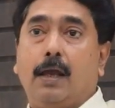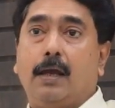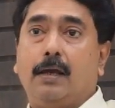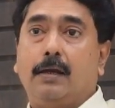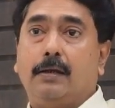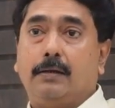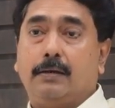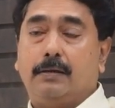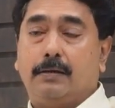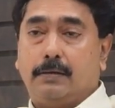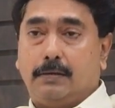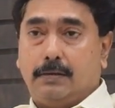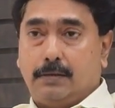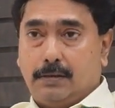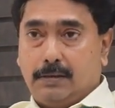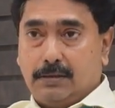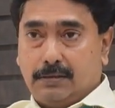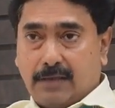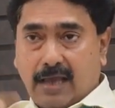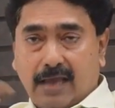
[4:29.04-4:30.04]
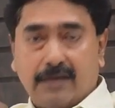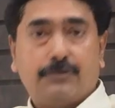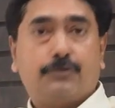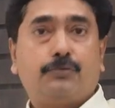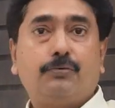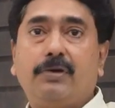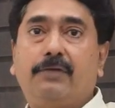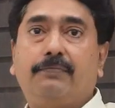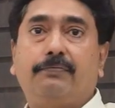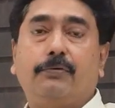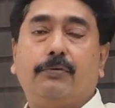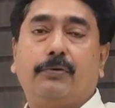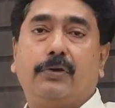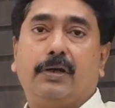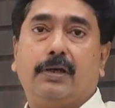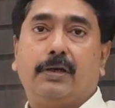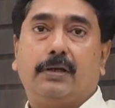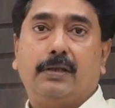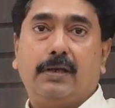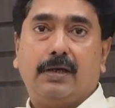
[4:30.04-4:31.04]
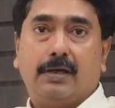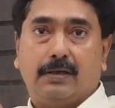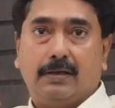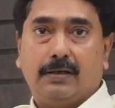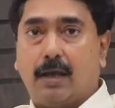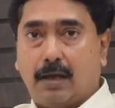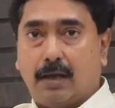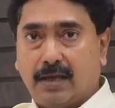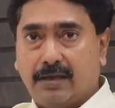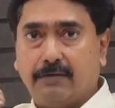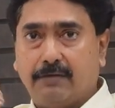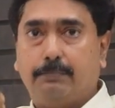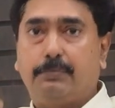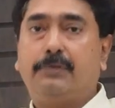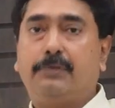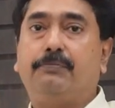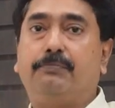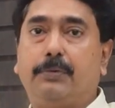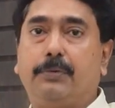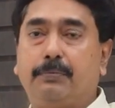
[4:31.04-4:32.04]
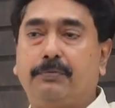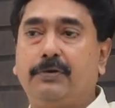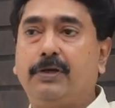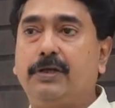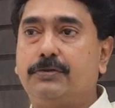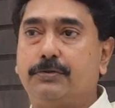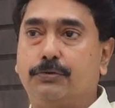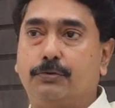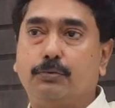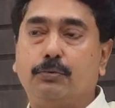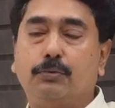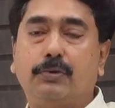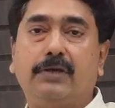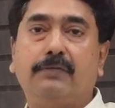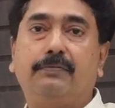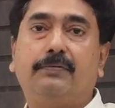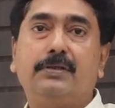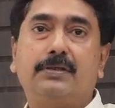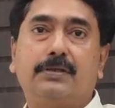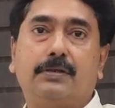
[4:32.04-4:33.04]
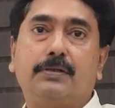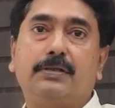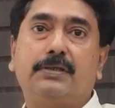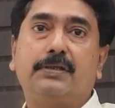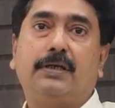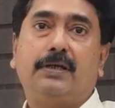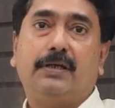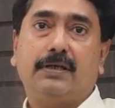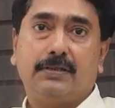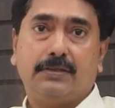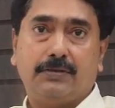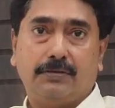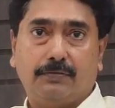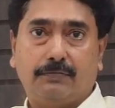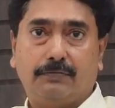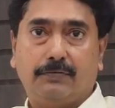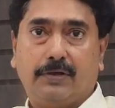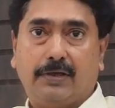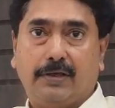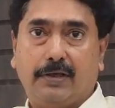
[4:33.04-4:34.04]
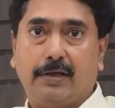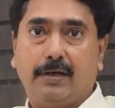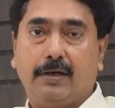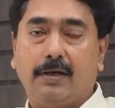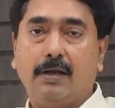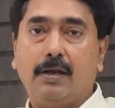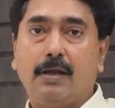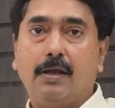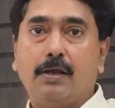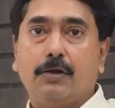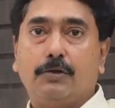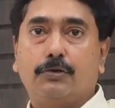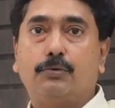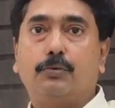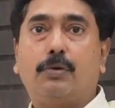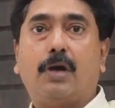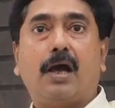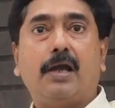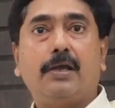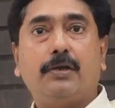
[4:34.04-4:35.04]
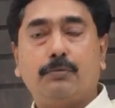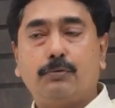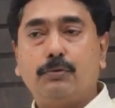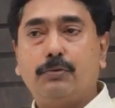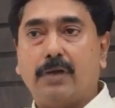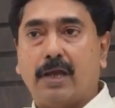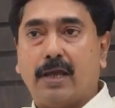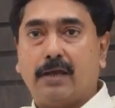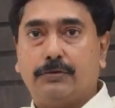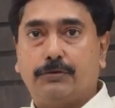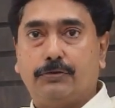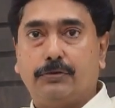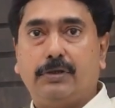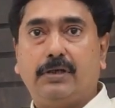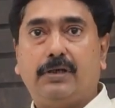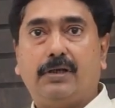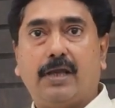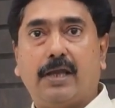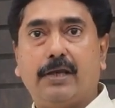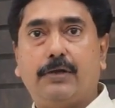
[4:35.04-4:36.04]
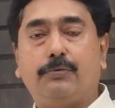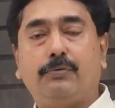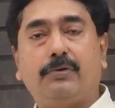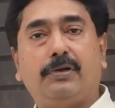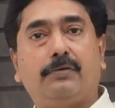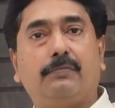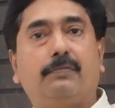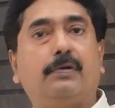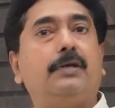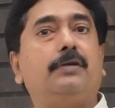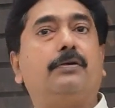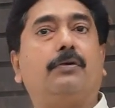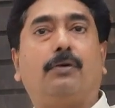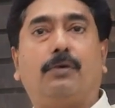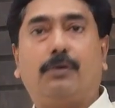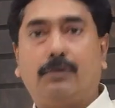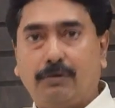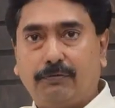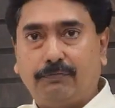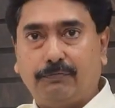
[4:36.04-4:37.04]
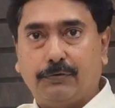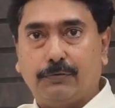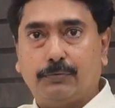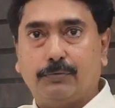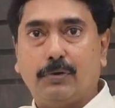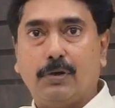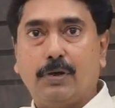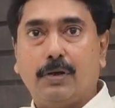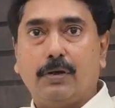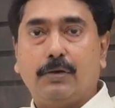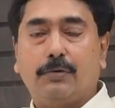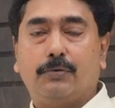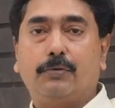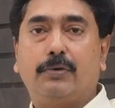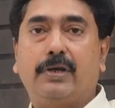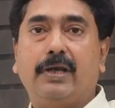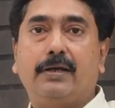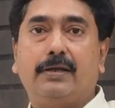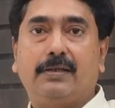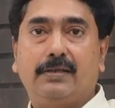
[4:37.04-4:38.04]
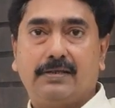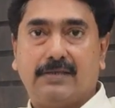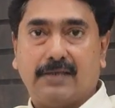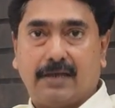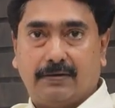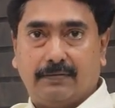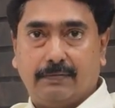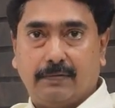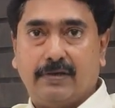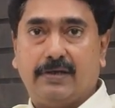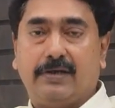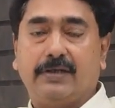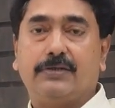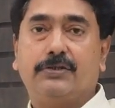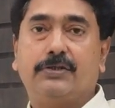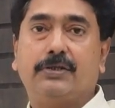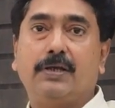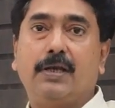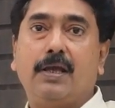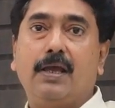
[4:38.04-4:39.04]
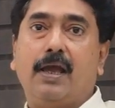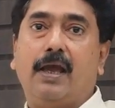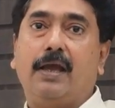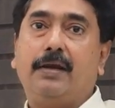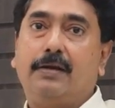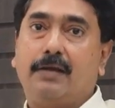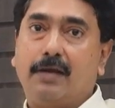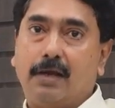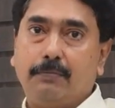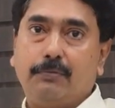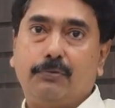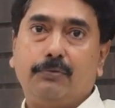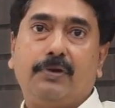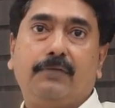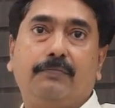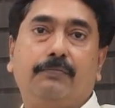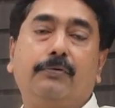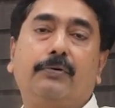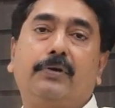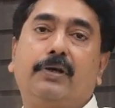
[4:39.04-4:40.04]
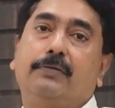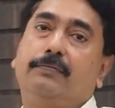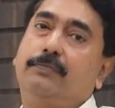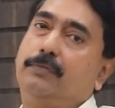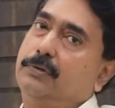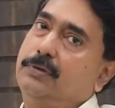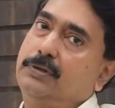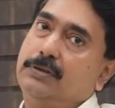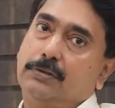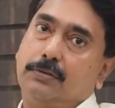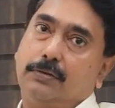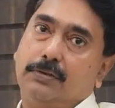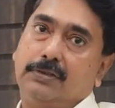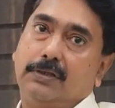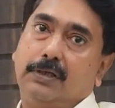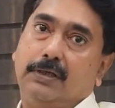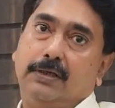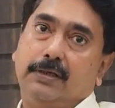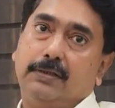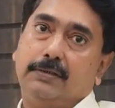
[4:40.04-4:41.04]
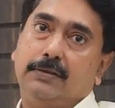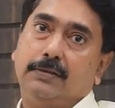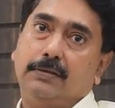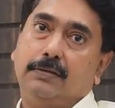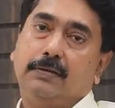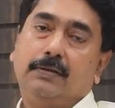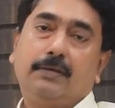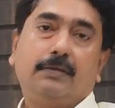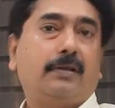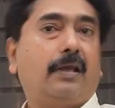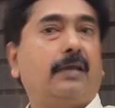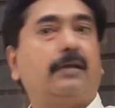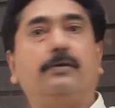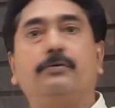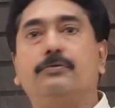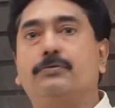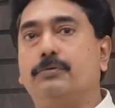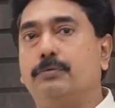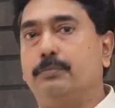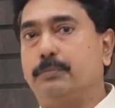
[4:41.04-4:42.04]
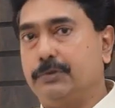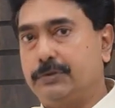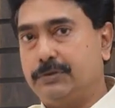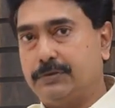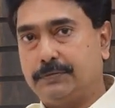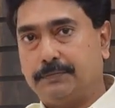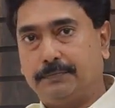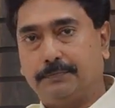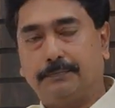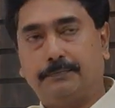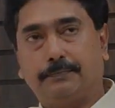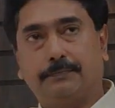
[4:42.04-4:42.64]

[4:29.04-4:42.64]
And thanks to Nephrocare that I have been privileged to give this consultancy over here. So I would actually like to invite all of you to get this advantage and come to Nephrocare for this consultancy. Thank you so much.